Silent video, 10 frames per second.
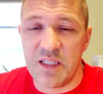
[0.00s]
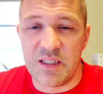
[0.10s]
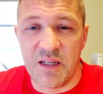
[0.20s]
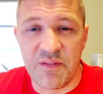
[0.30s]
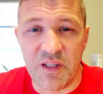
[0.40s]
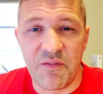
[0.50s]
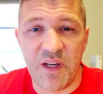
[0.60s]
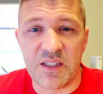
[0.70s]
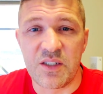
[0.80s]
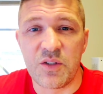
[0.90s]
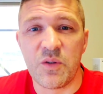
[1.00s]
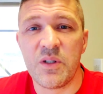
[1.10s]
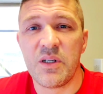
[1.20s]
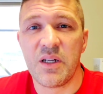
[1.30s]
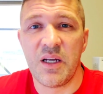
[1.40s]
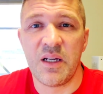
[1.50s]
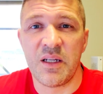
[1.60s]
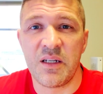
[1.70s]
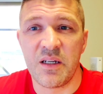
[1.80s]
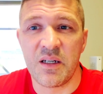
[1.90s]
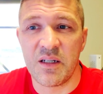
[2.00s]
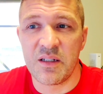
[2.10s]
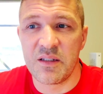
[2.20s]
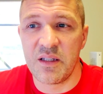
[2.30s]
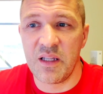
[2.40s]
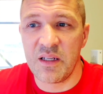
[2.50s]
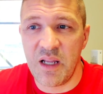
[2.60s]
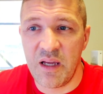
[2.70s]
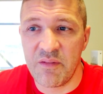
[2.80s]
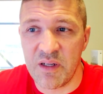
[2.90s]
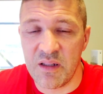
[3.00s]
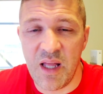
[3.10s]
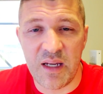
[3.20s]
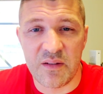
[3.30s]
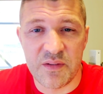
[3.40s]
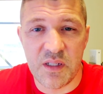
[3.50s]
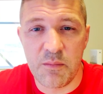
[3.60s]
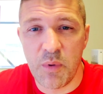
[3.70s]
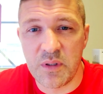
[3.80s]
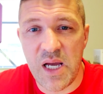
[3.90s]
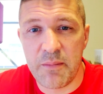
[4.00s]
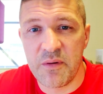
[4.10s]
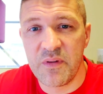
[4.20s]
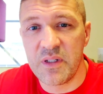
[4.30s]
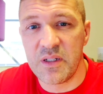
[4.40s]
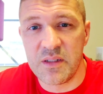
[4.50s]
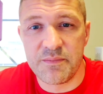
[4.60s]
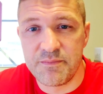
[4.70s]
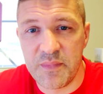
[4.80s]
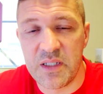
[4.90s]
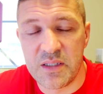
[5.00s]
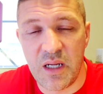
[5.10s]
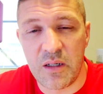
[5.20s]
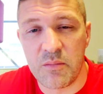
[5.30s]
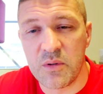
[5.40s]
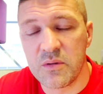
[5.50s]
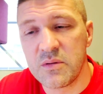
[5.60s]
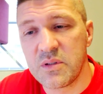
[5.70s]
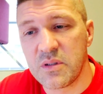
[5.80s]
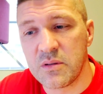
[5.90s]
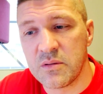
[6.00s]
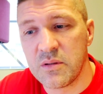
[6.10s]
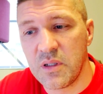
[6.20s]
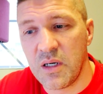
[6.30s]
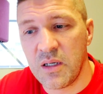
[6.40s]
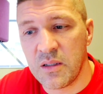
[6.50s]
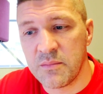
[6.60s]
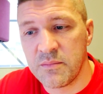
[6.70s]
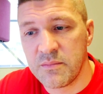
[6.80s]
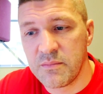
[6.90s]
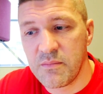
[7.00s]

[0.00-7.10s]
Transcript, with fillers: it definitely affects you. And uh, then having lack of sleep on top of it, it it's terrible. So, um,